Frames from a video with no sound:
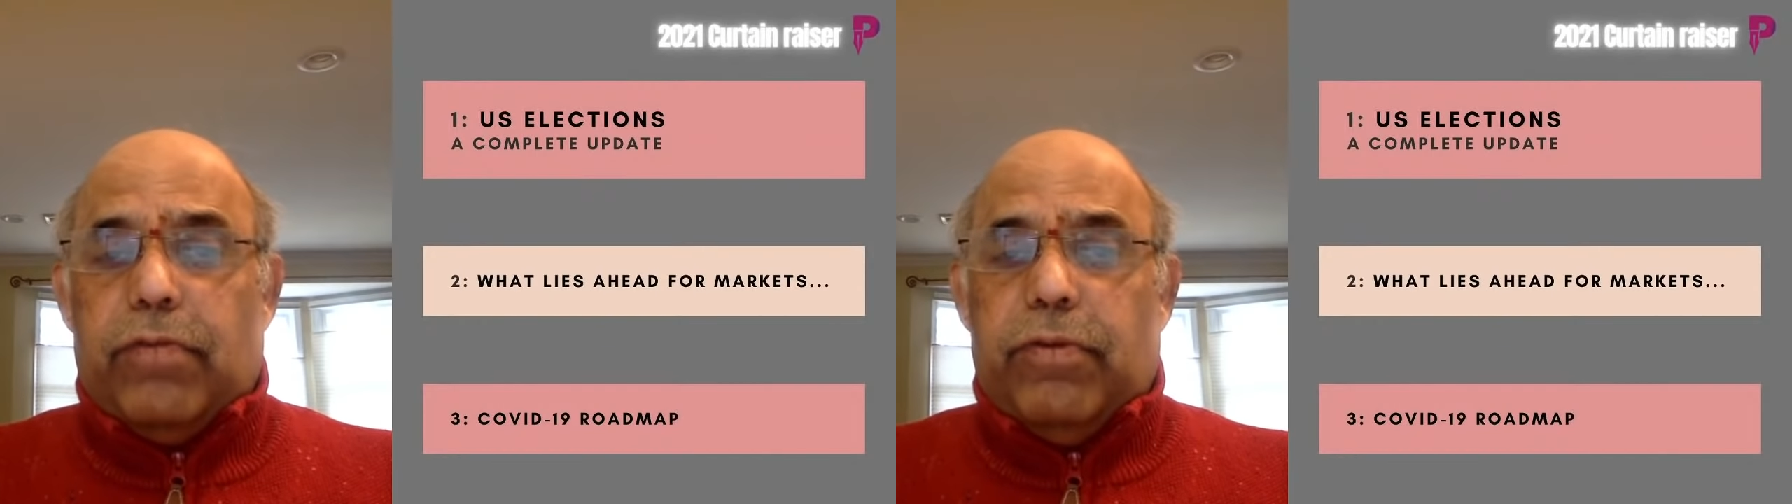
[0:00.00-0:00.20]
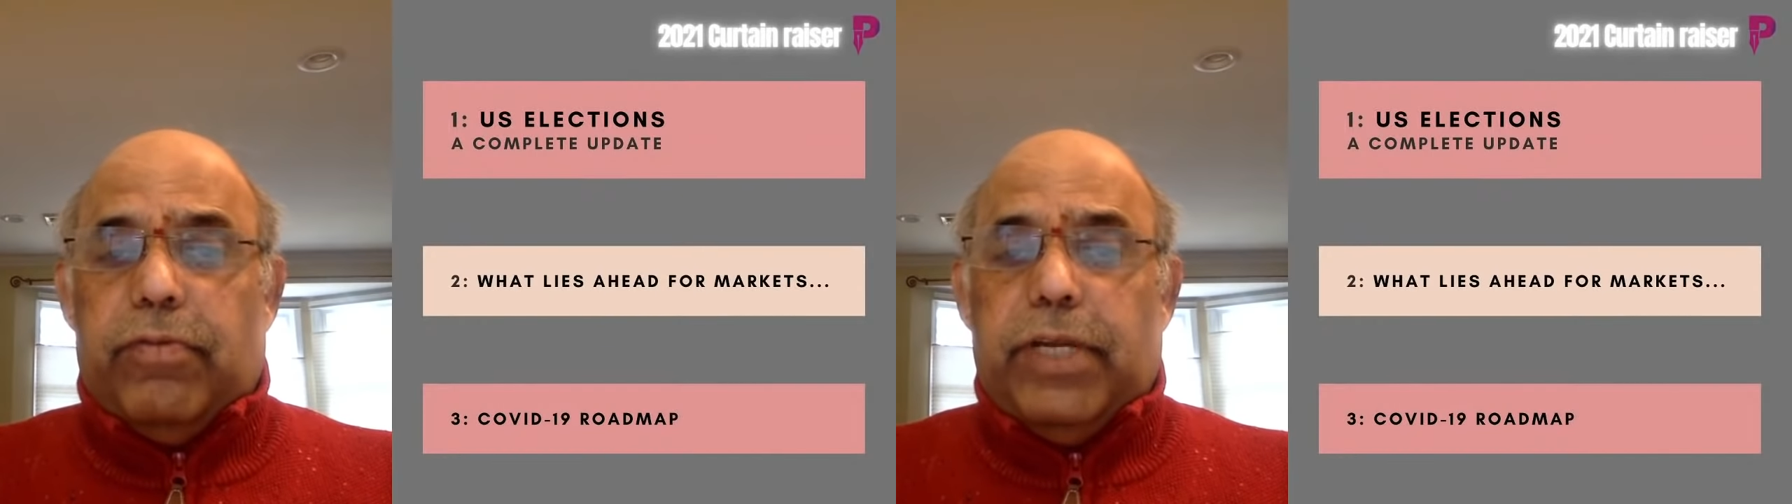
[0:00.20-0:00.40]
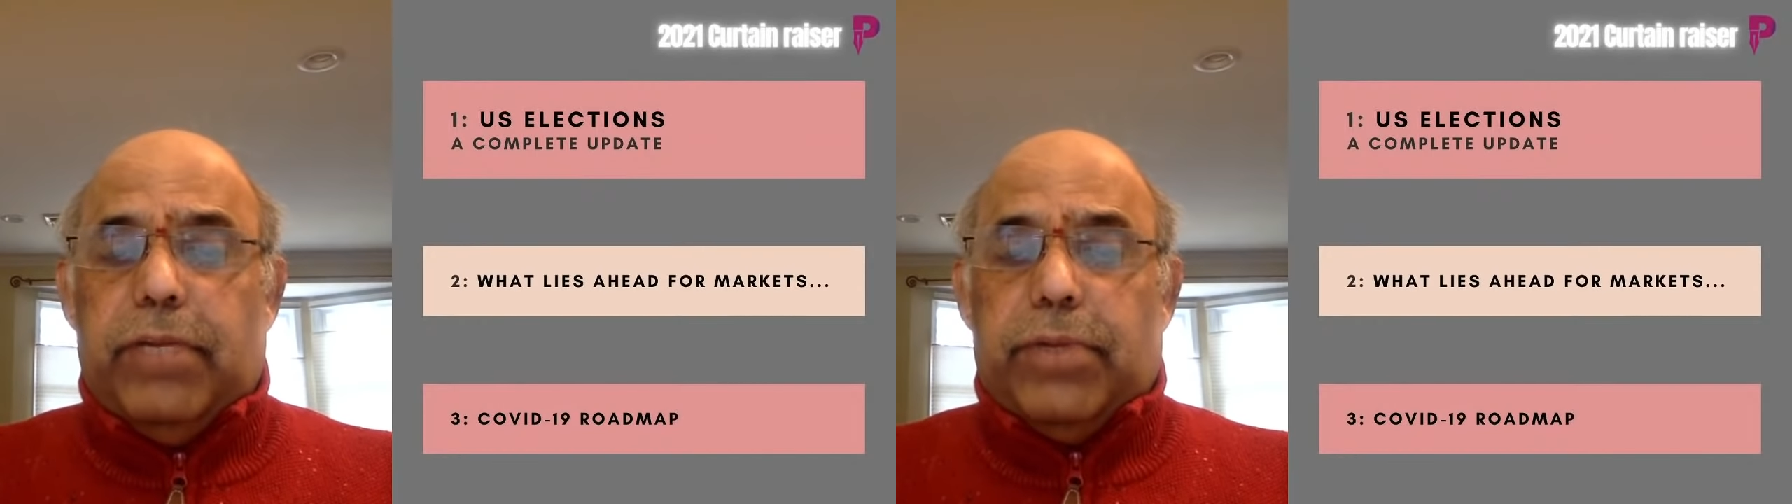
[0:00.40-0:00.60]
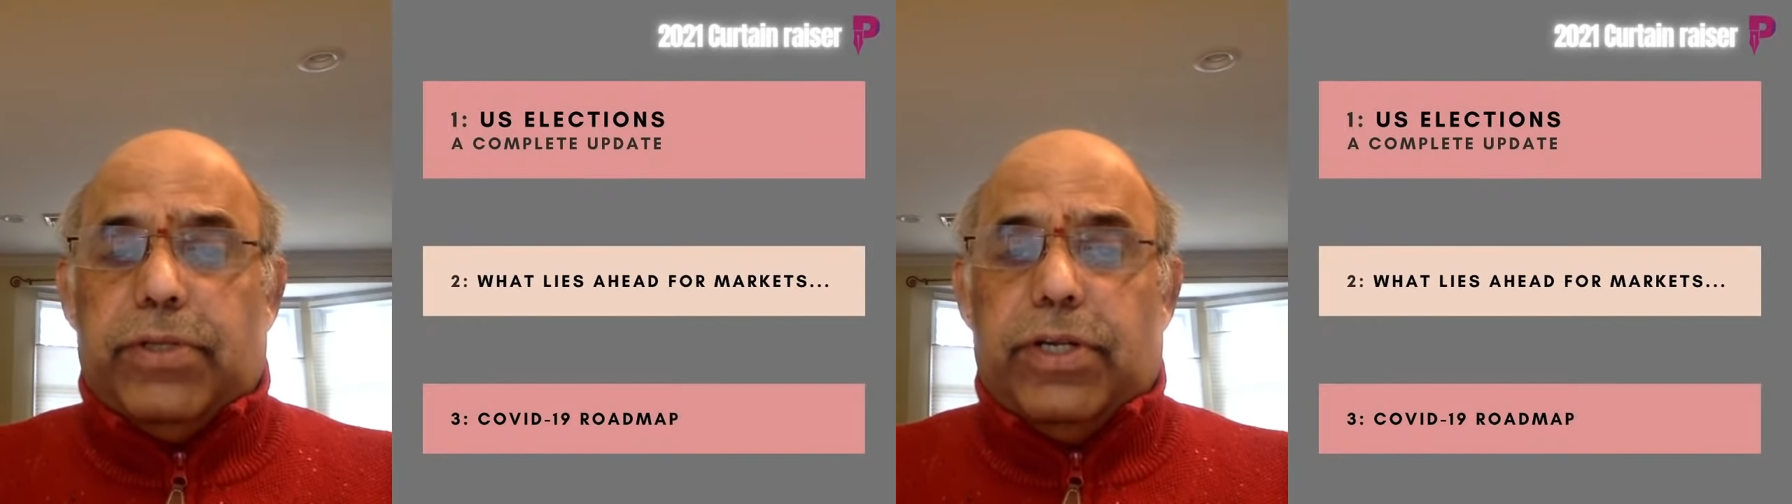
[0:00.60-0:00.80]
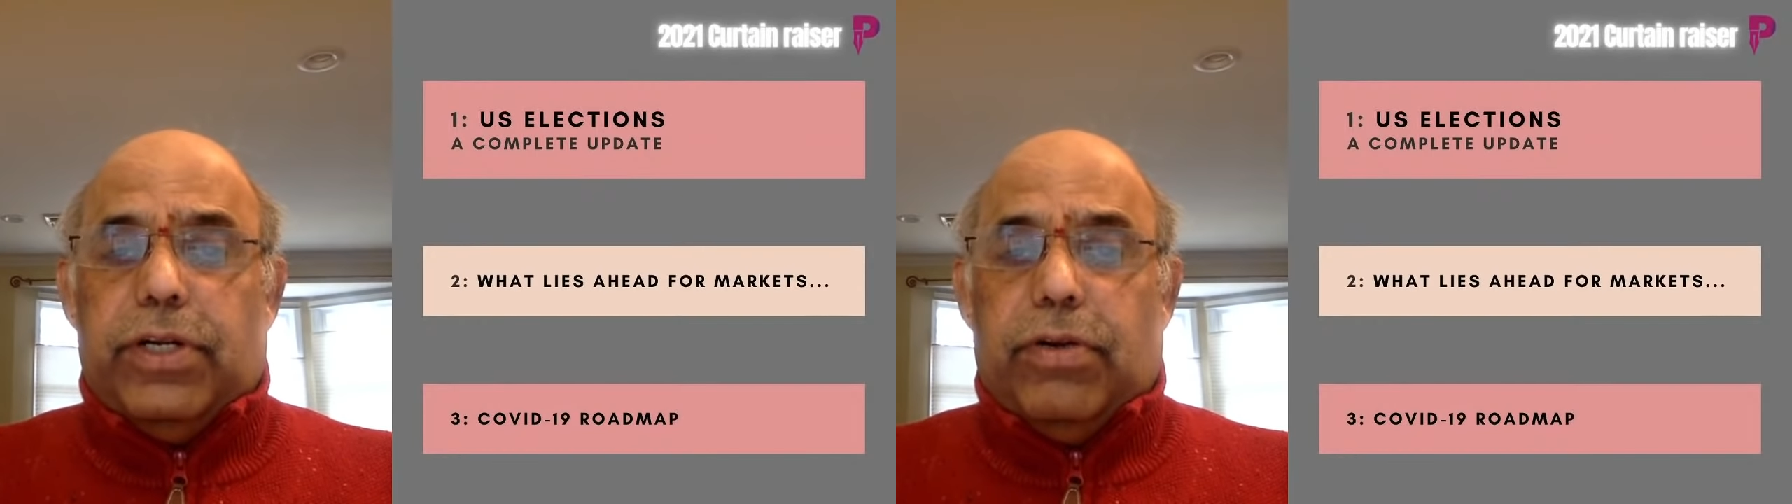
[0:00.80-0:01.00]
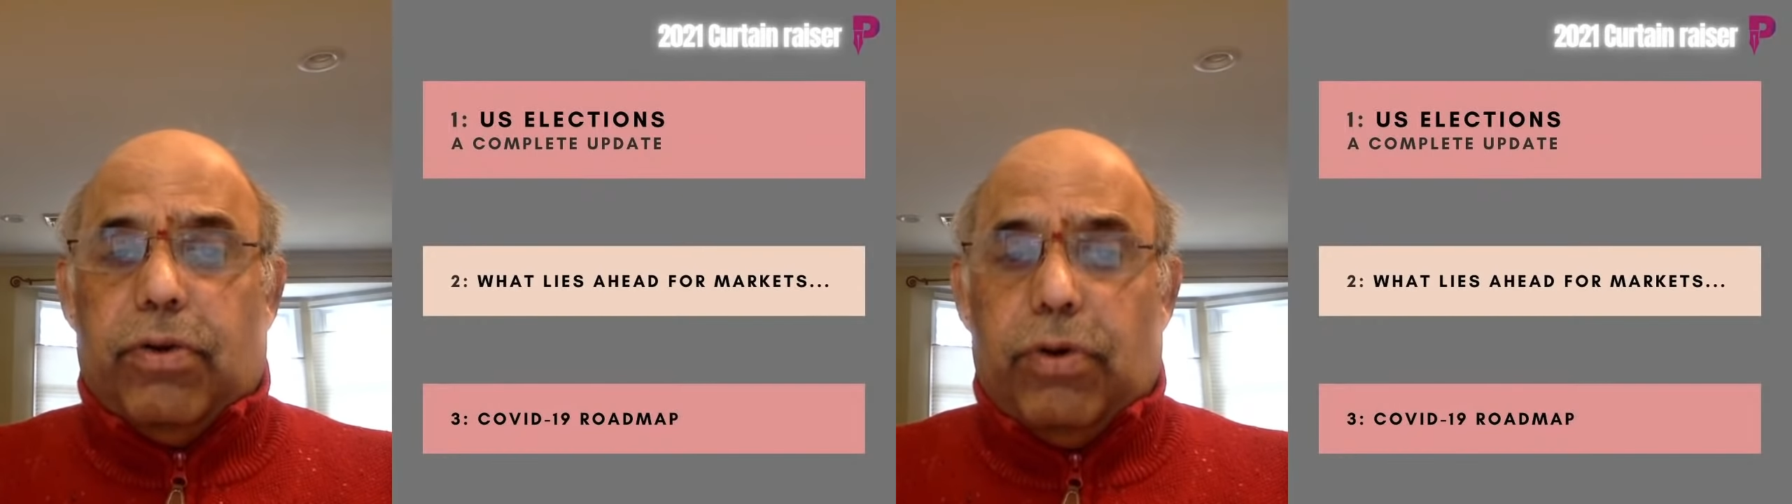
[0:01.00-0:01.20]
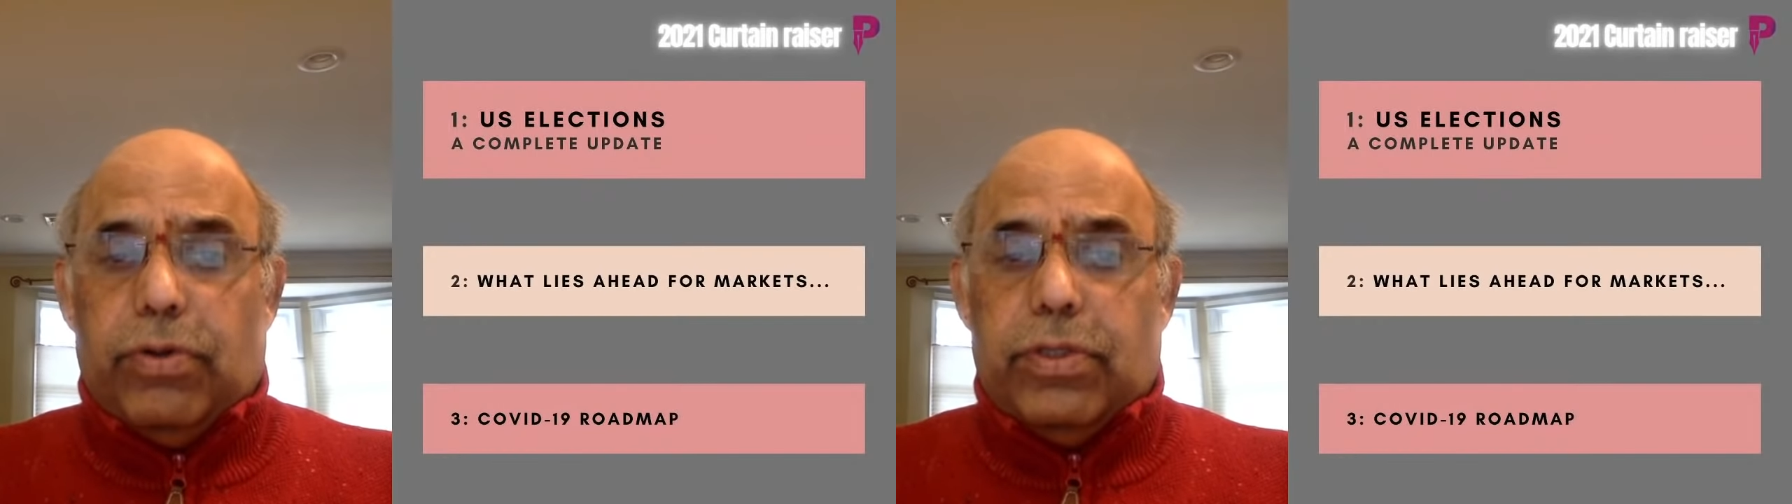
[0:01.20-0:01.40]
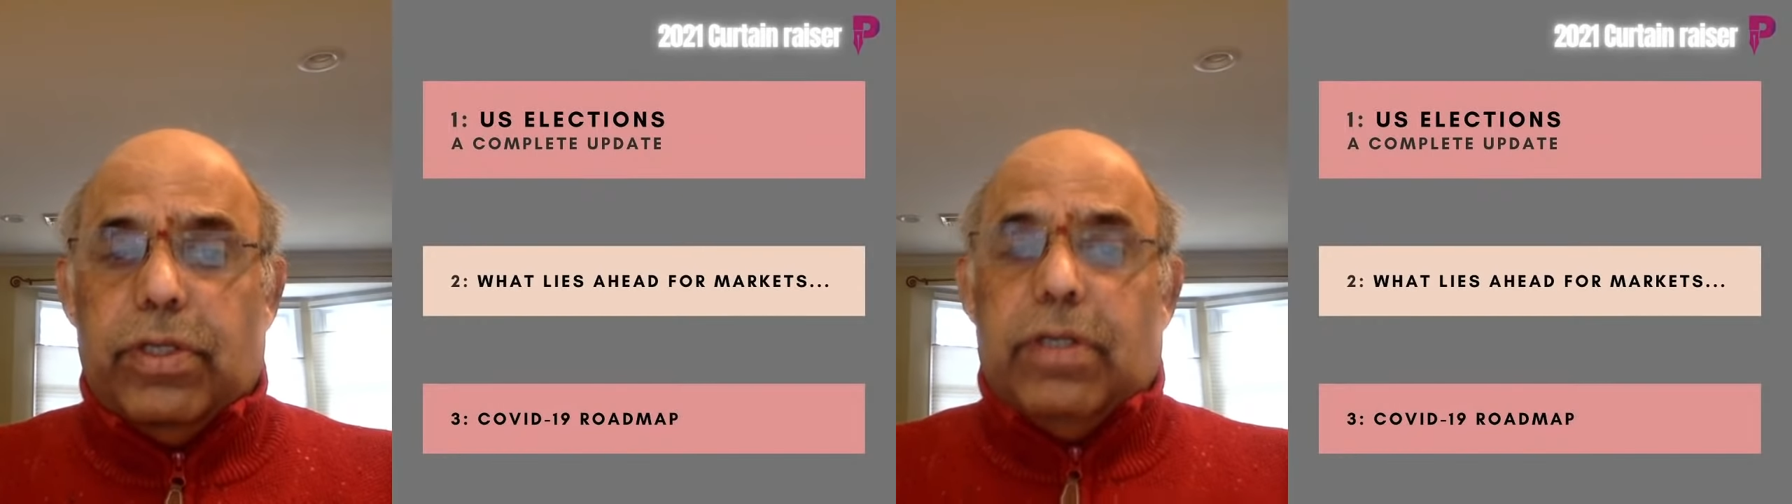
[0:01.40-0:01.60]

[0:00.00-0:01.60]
15 percent growth,